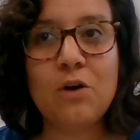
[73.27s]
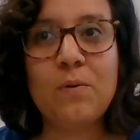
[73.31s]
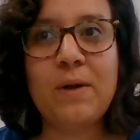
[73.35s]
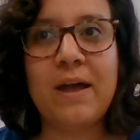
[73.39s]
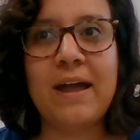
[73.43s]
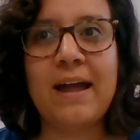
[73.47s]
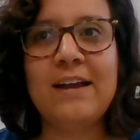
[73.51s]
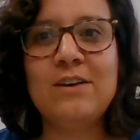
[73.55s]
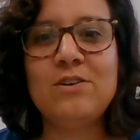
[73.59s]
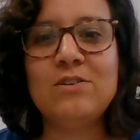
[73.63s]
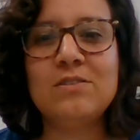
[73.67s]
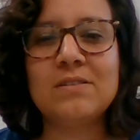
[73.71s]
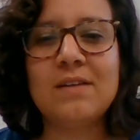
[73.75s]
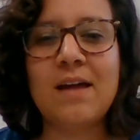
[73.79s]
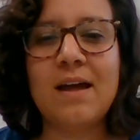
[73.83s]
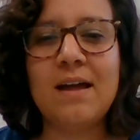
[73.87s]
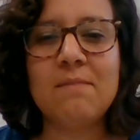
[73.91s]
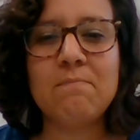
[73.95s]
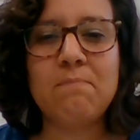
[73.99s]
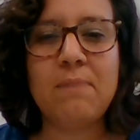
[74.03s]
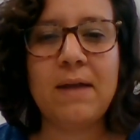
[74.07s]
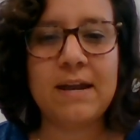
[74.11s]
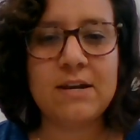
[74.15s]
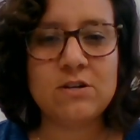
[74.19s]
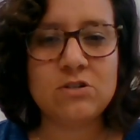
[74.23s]
okay, I just got
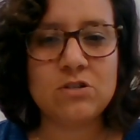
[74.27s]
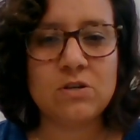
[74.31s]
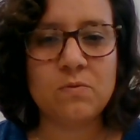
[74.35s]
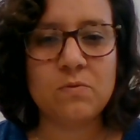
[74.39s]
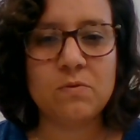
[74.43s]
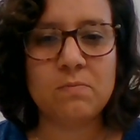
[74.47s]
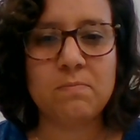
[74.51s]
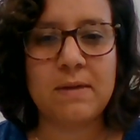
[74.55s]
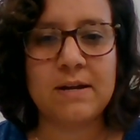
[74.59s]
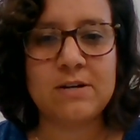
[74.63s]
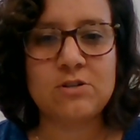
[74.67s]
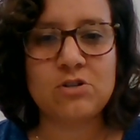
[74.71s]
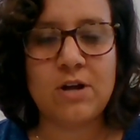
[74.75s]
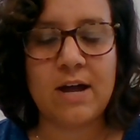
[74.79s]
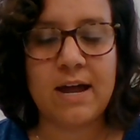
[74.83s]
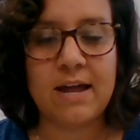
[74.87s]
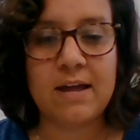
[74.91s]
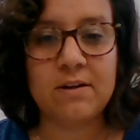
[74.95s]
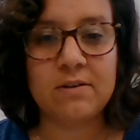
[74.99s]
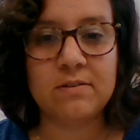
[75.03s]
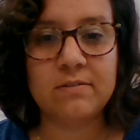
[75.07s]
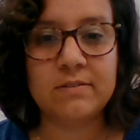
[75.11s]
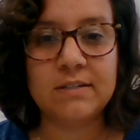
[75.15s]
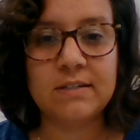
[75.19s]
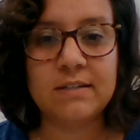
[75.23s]
impatient with my
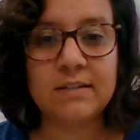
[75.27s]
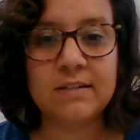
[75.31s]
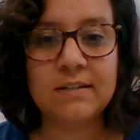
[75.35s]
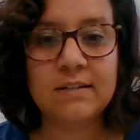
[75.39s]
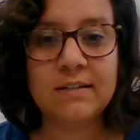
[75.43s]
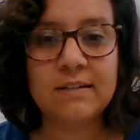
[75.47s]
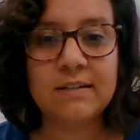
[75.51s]
child.